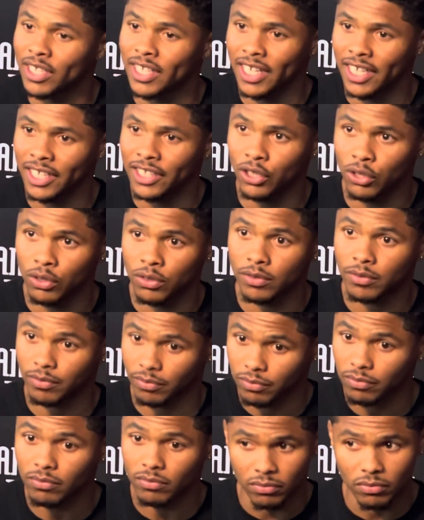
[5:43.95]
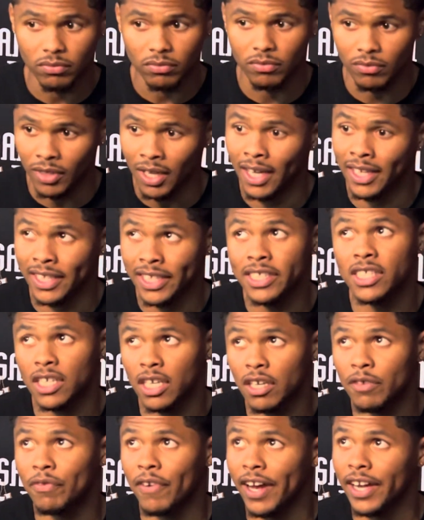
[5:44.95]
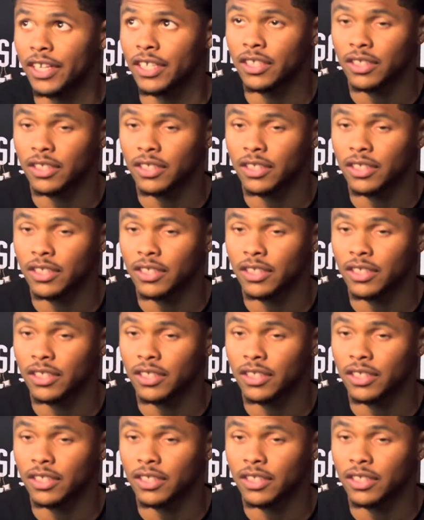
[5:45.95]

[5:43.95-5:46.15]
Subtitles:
can he do. Shakur, he's a good fighter.